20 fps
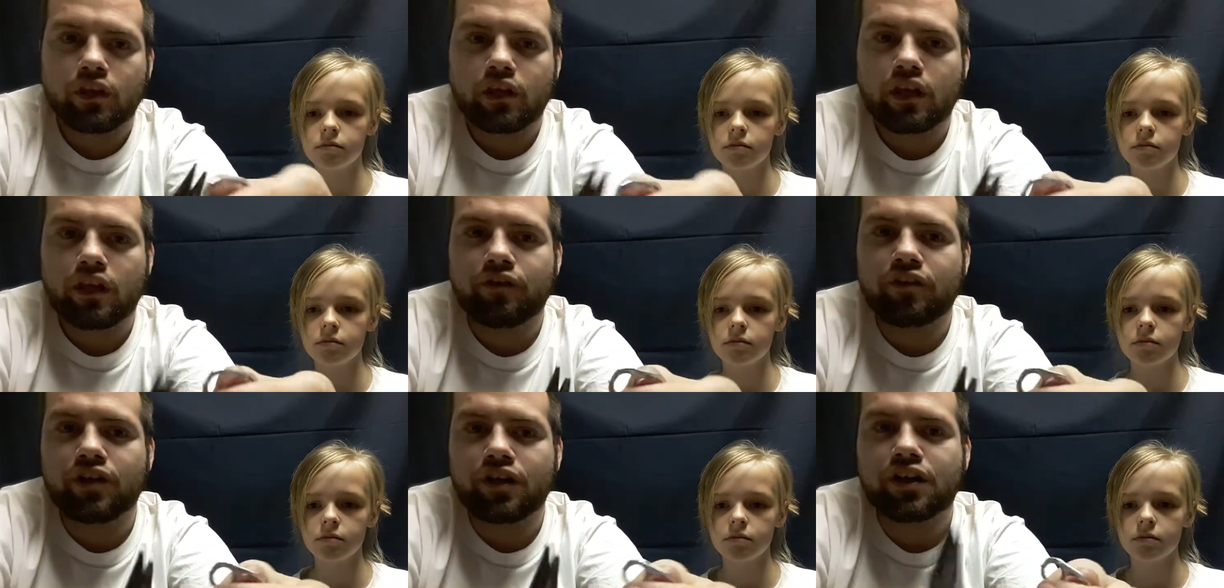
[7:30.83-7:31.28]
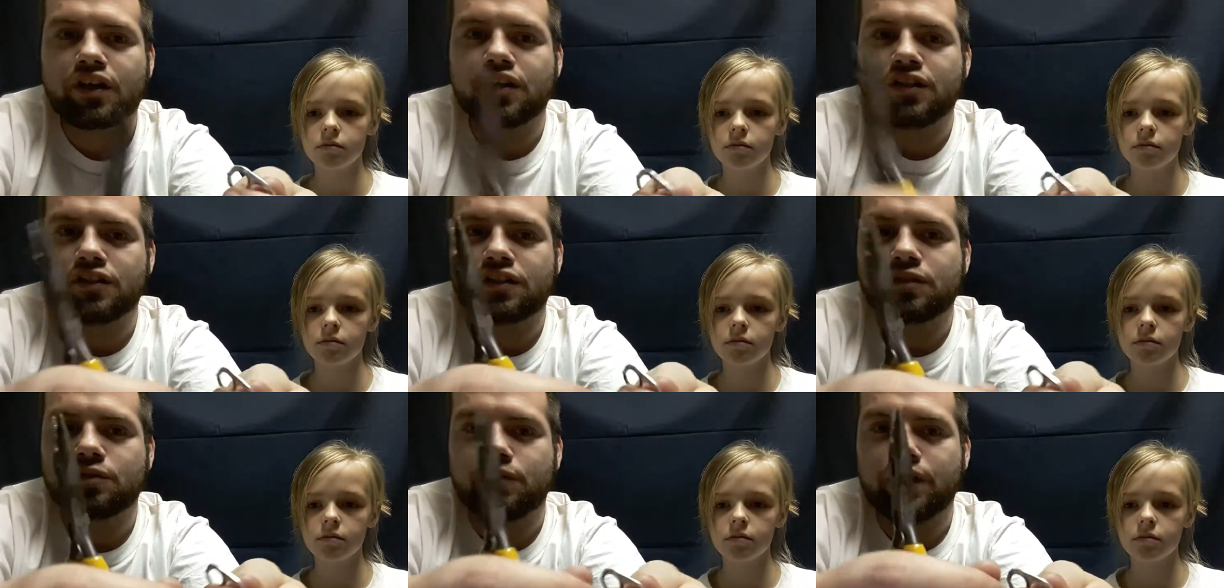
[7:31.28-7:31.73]
Speaker 1: give it a good
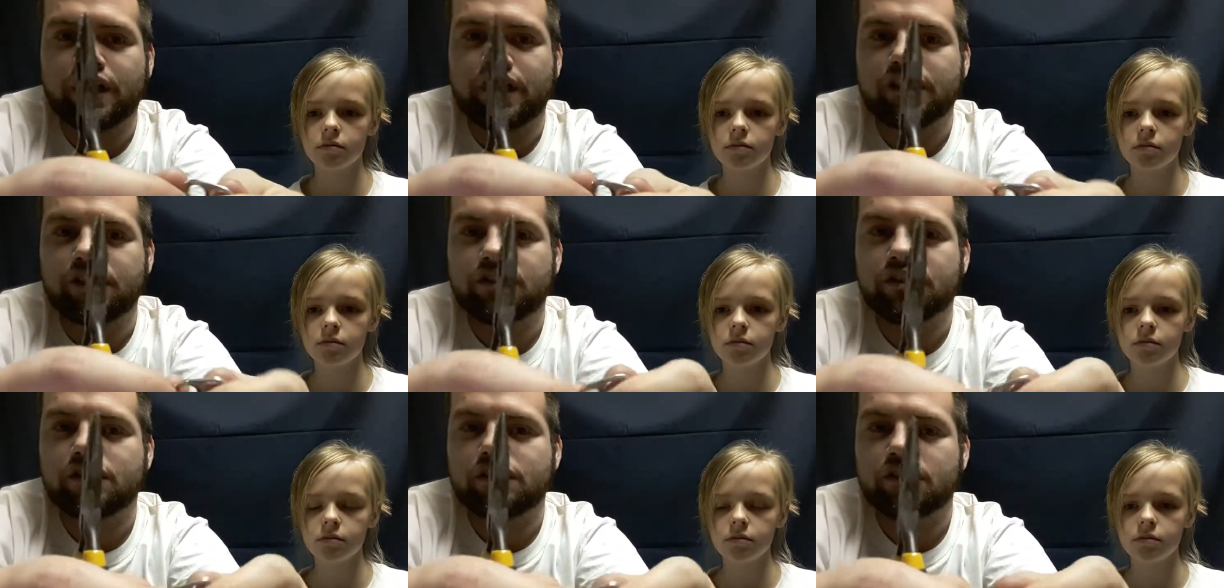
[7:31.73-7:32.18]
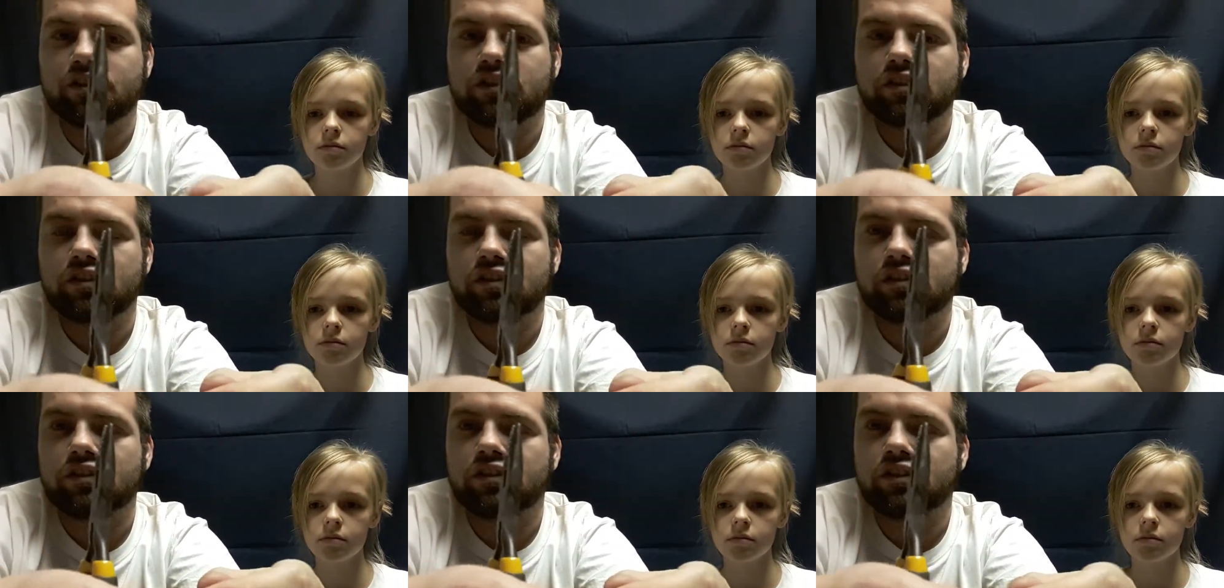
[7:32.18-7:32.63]
squeeze.
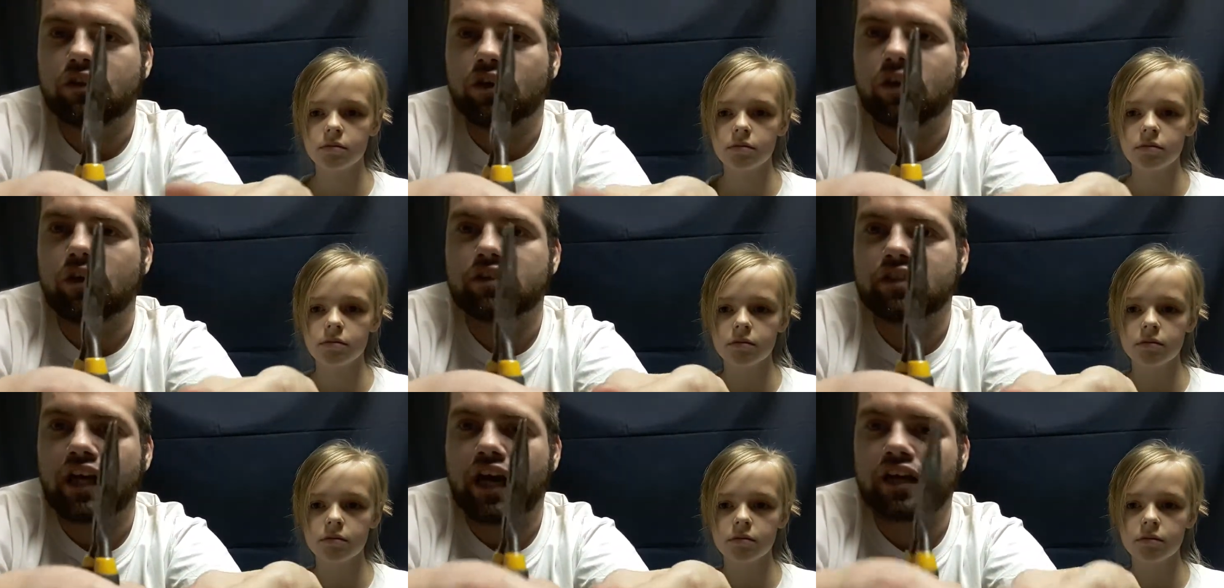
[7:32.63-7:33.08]
So it's